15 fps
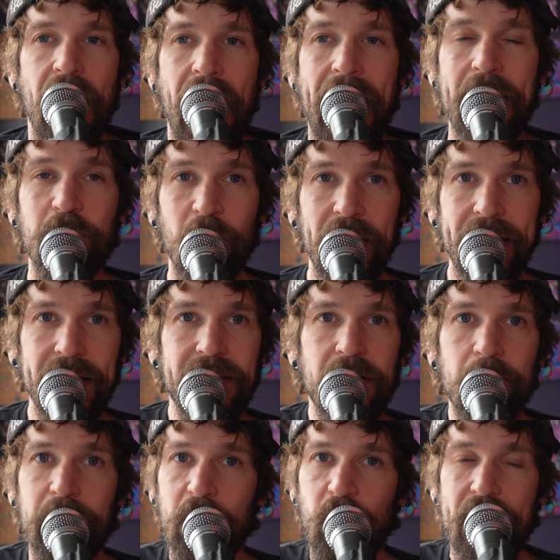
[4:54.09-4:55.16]
I rank the
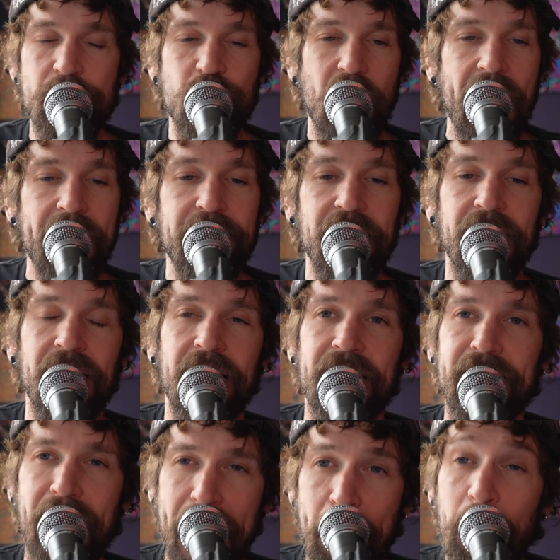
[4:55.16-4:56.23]
Midway Drive-In
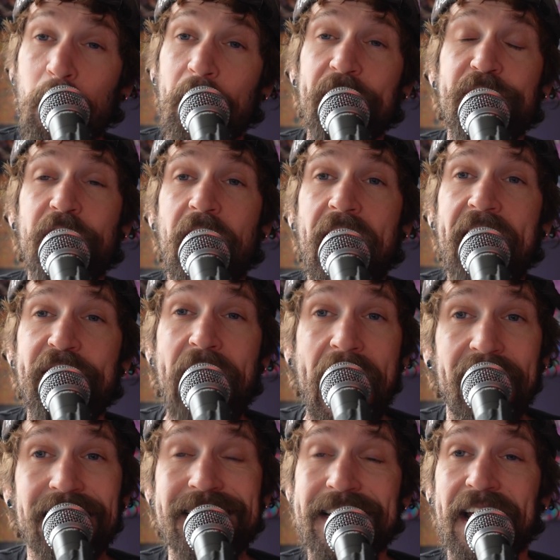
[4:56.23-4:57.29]
9.5
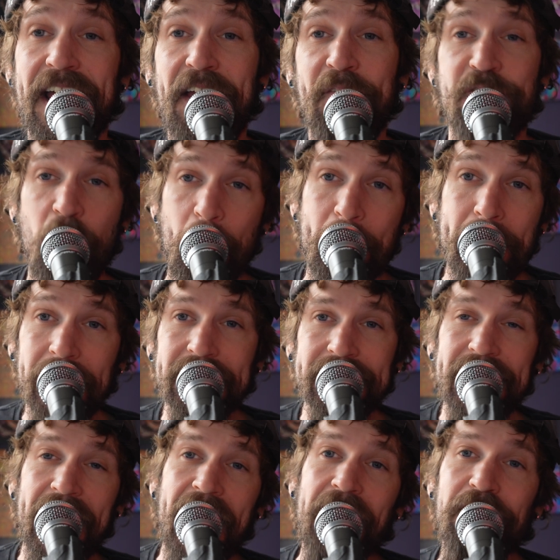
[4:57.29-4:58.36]
out of 10 for
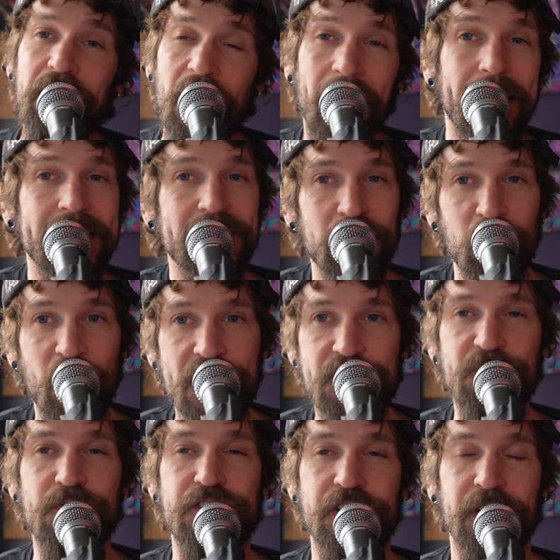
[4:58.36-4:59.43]
must-have Huntington, West
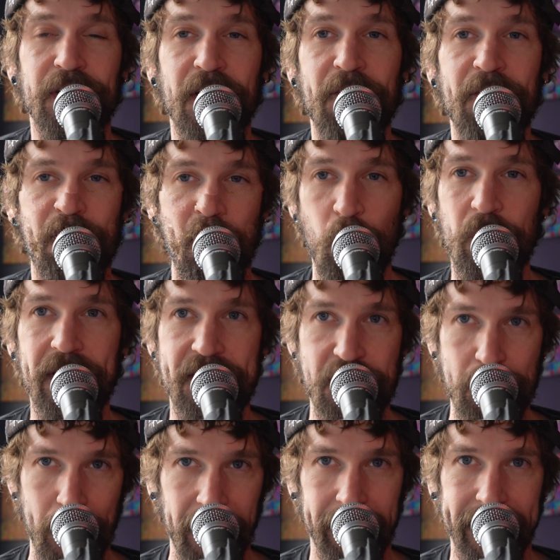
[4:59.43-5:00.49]
Virginia food
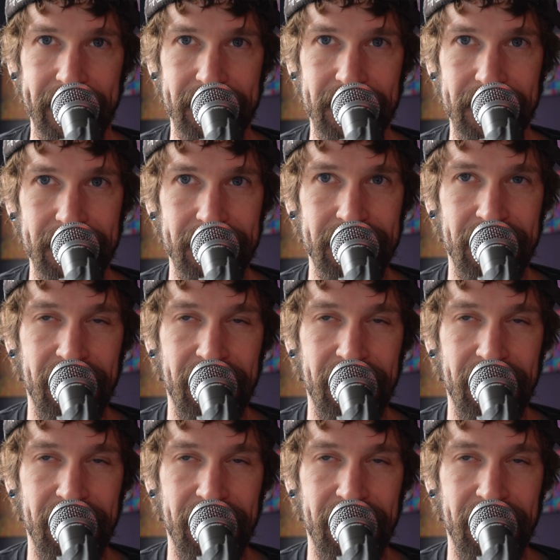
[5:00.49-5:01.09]
experiences.